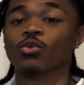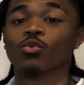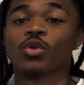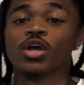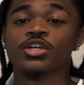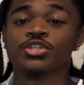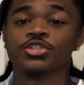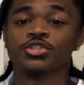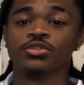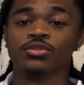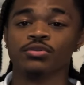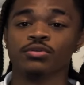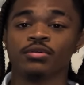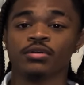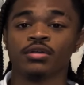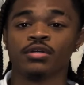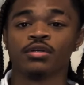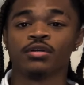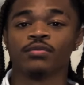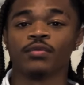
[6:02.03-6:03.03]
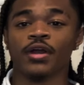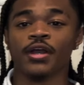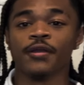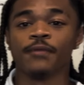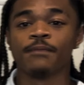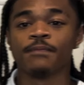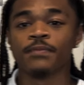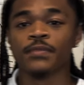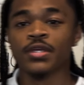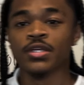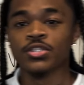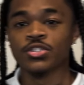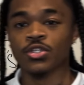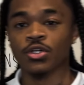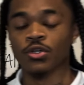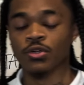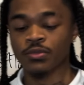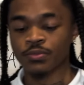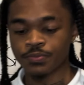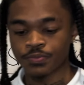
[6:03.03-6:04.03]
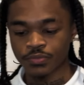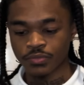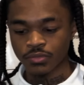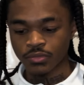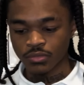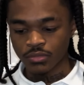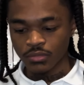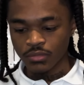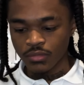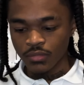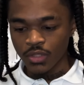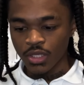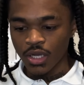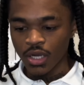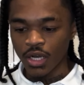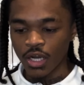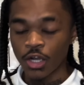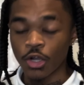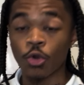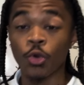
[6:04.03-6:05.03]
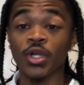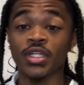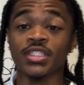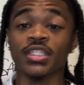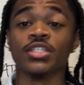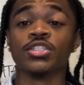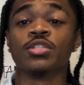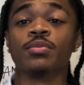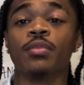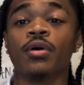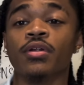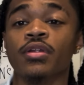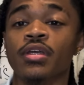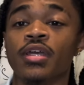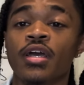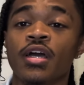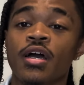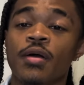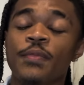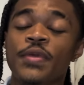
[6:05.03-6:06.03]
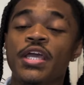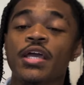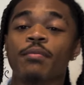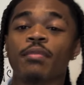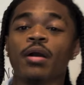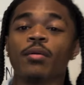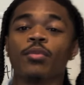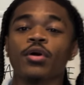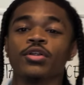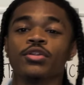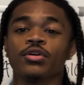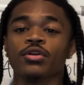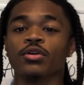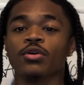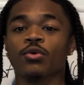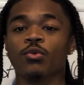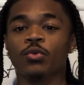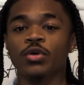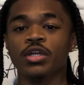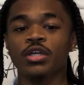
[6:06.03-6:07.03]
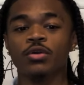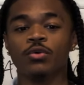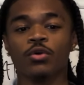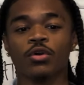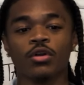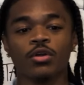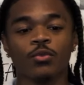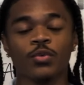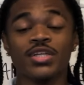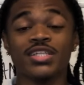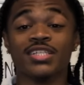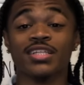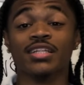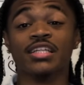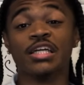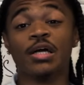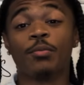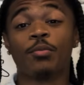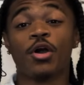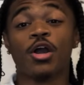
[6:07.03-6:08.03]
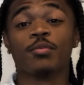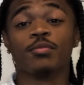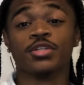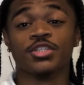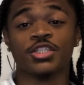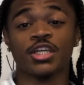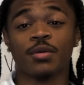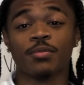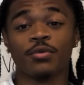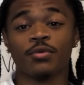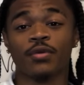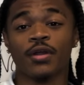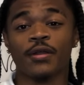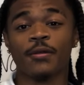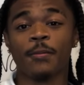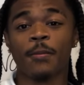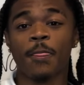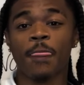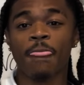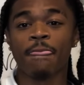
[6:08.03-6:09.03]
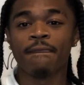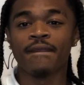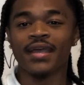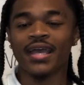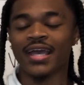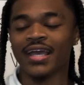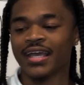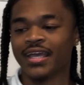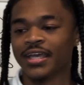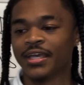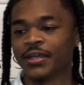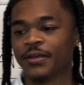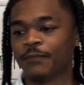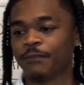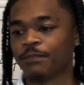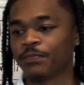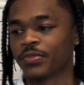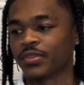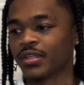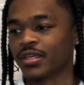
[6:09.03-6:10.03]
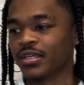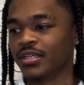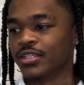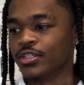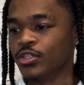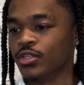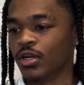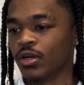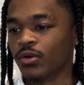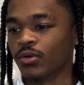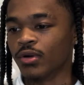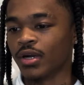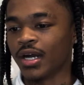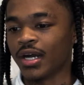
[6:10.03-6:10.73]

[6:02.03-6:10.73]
rush you, right? So quick testimony. Me and my brother, we were recently apartment shopping, right? And, you know,